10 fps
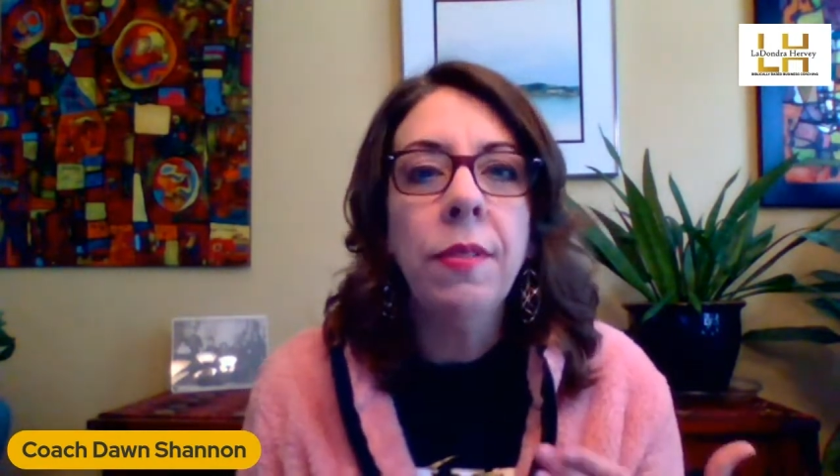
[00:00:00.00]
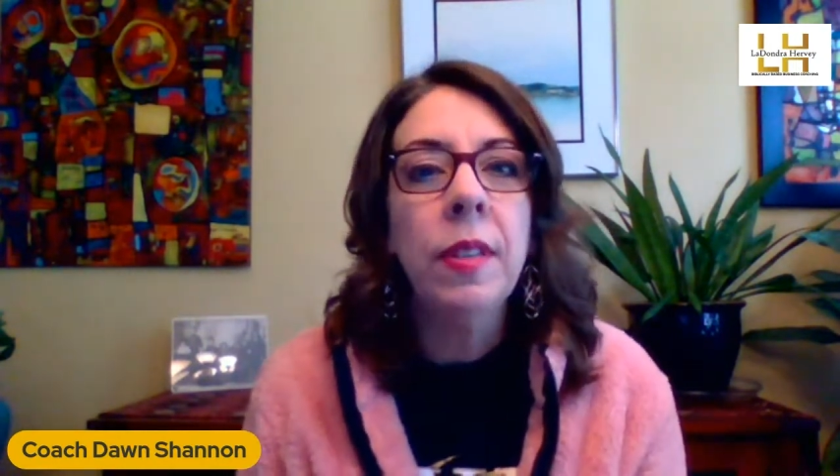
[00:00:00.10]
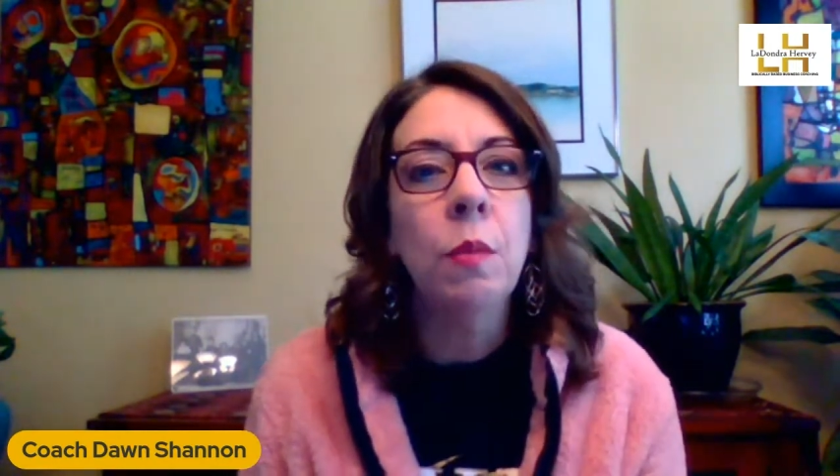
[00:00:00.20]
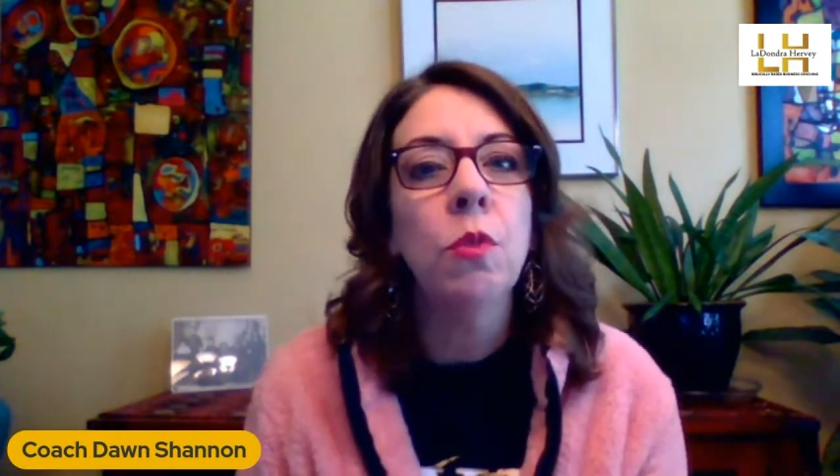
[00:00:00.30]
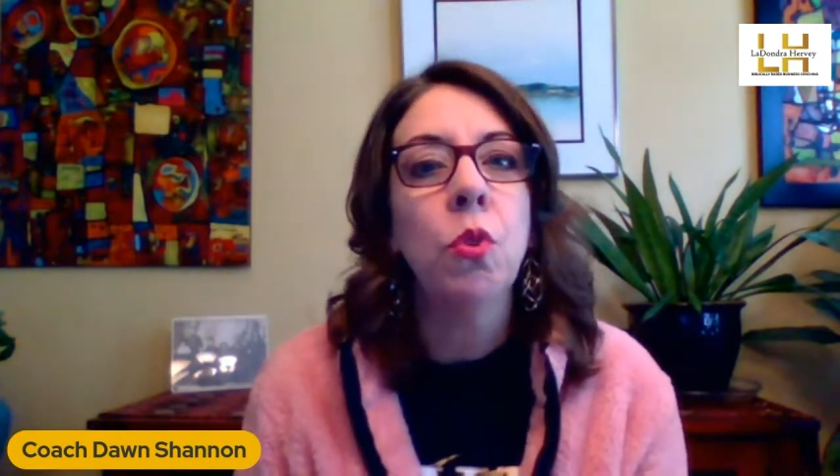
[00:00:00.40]

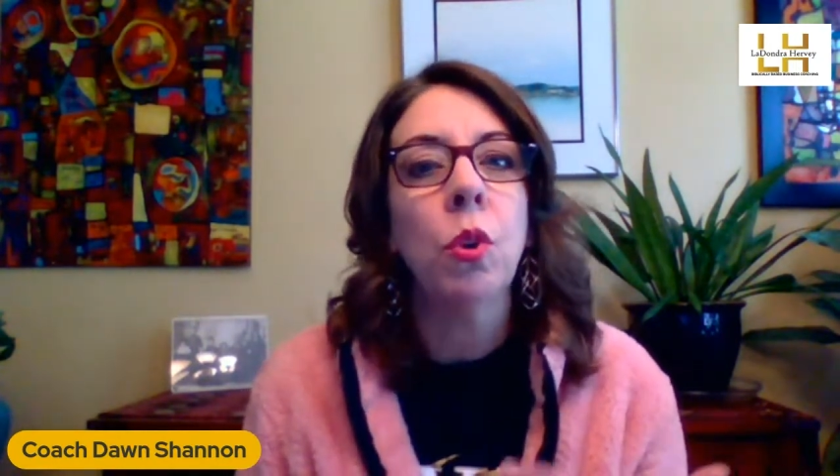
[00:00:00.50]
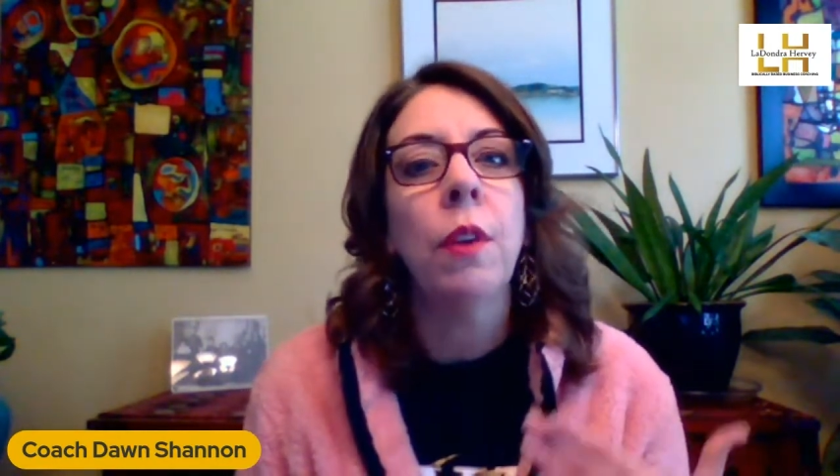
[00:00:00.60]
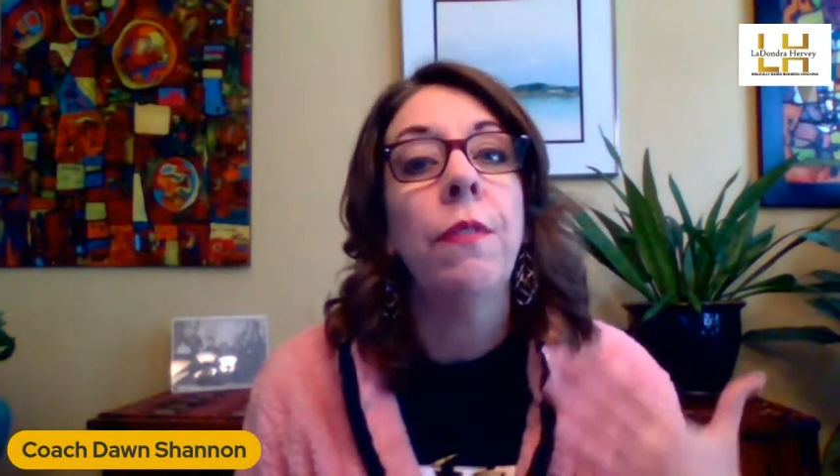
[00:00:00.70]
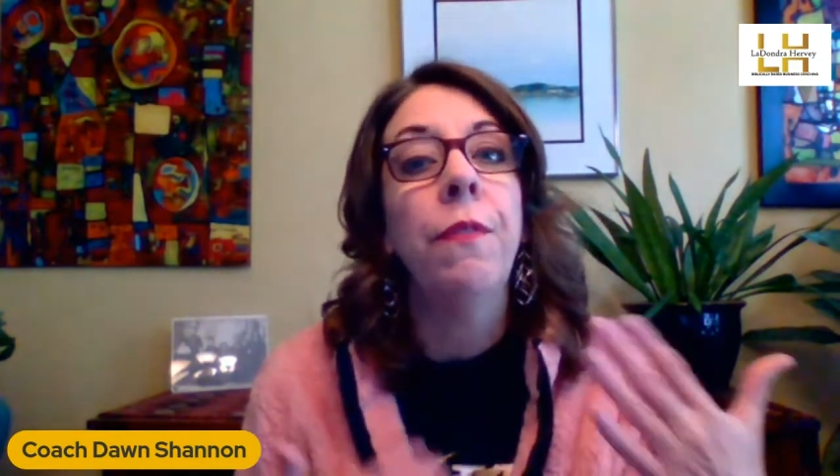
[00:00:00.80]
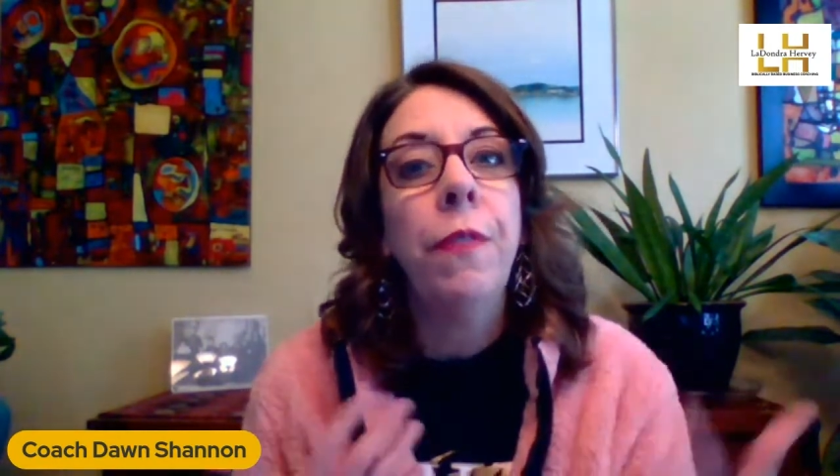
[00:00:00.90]
some sort
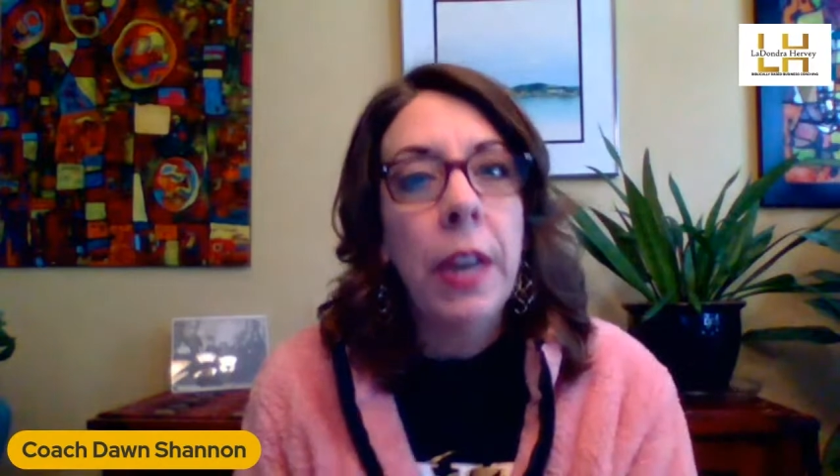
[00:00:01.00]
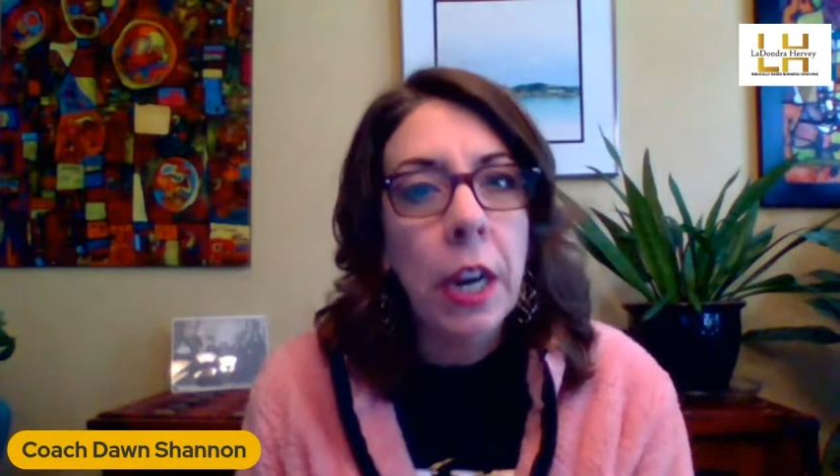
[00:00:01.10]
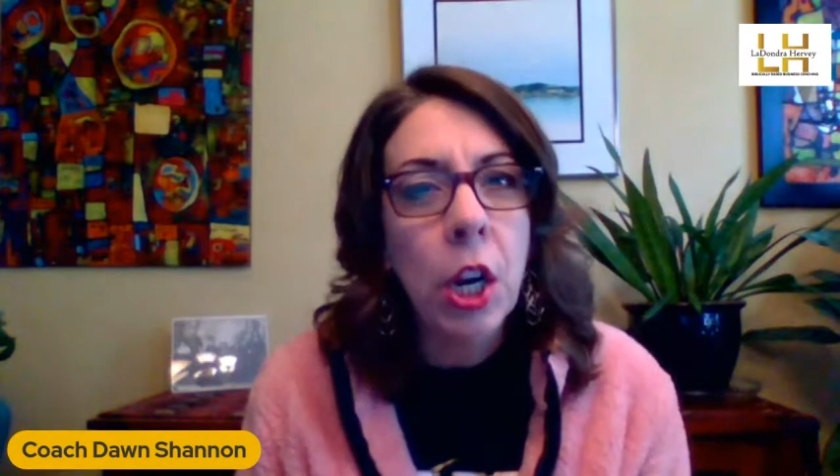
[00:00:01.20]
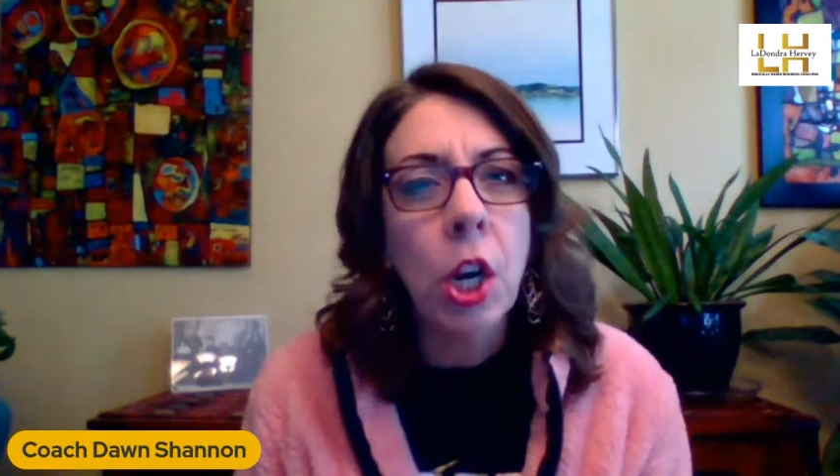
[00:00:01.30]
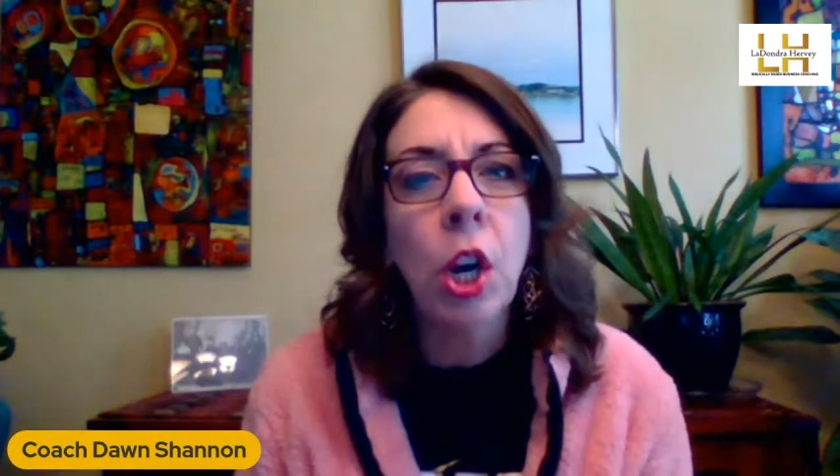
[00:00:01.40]
of
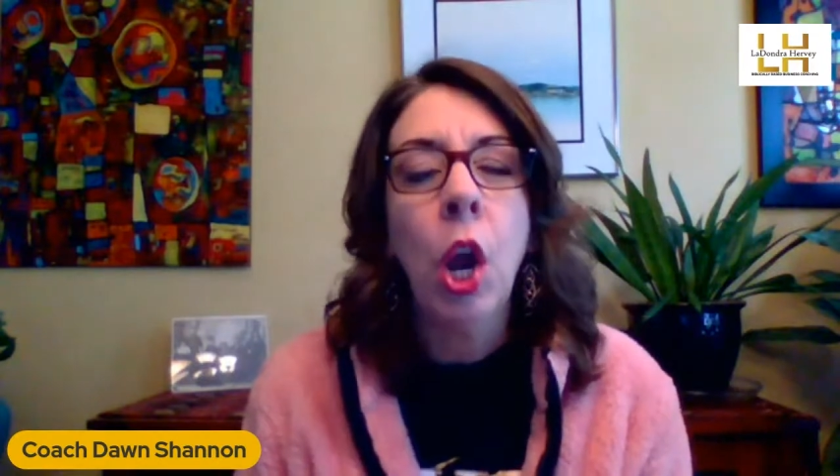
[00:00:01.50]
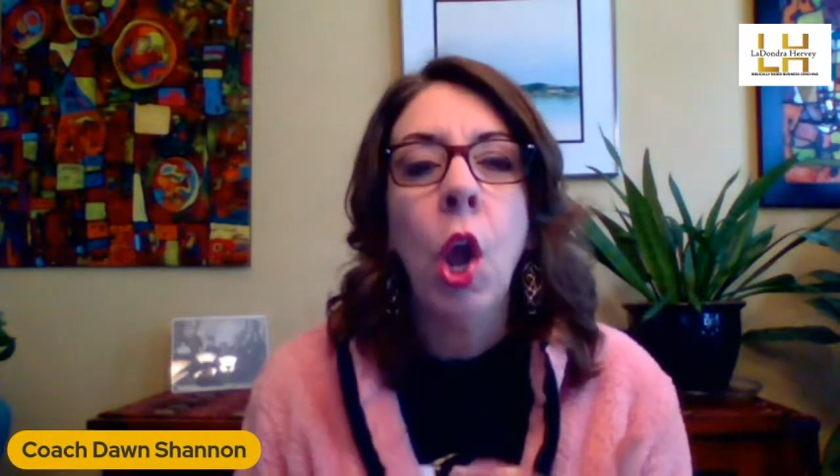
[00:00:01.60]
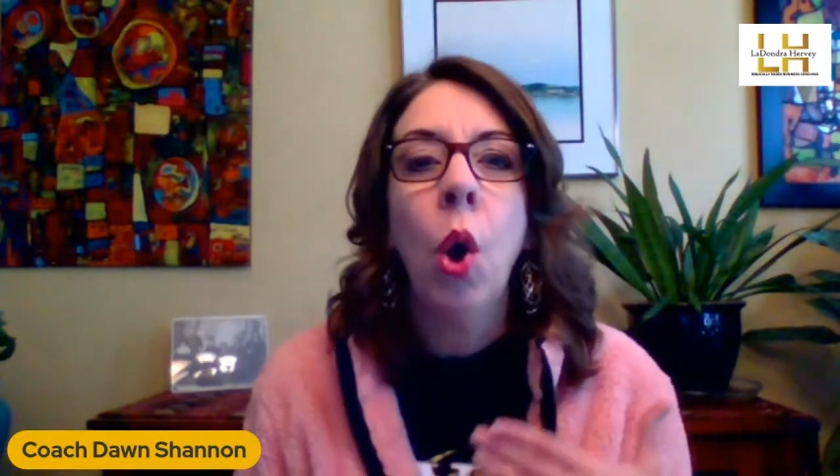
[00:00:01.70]
fear